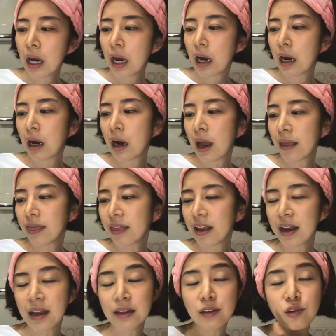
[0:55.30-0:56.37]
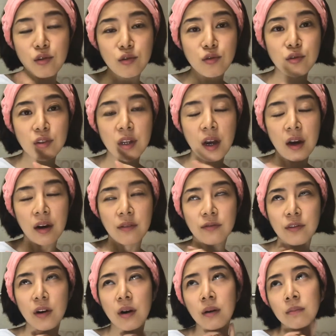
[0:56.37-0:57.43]
I think I used
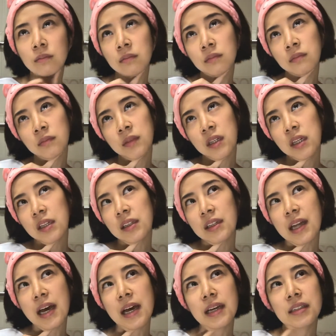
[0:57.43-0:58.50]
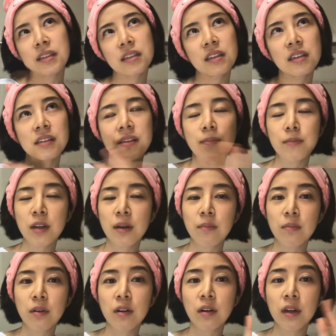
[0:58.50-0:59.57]
from last
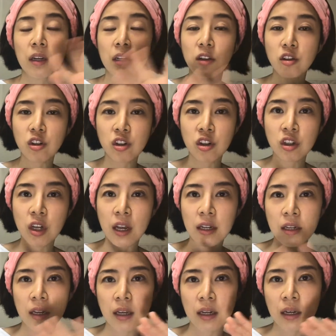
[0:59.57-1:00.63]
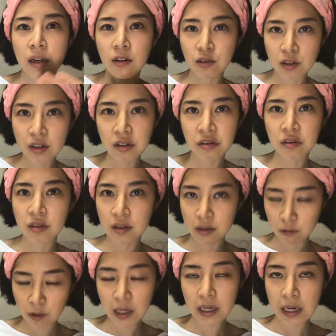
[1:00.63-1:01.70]
September-ish and then until
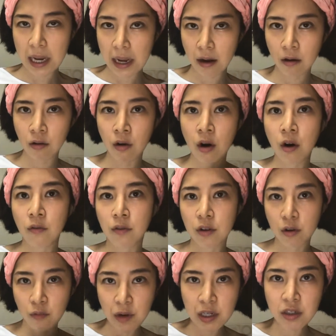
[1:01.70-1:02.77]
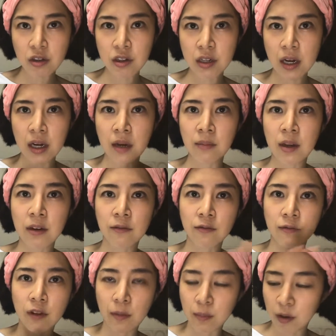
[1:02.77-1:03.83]
right now for the winter time,
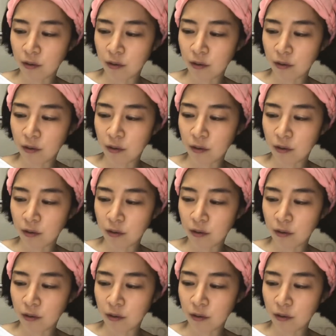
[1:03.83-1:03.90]
and from